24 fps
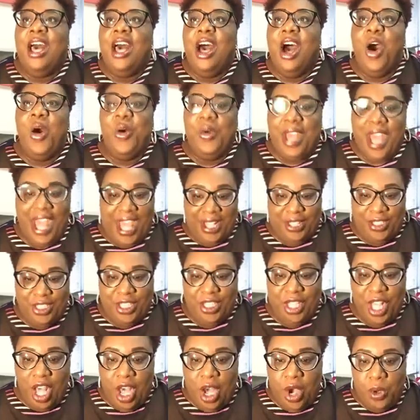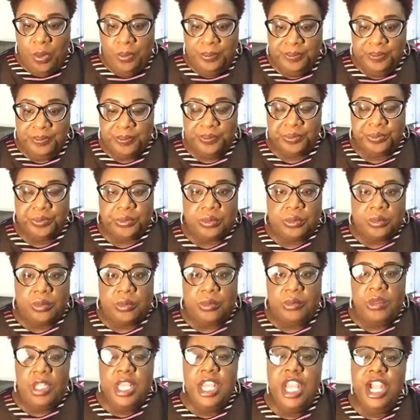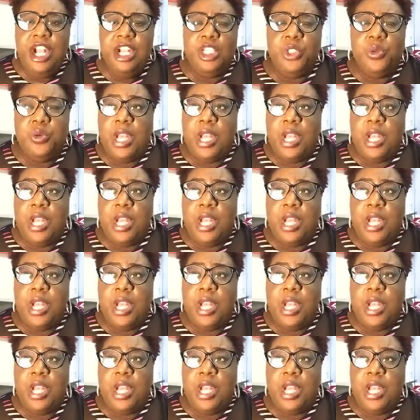Okay, so here's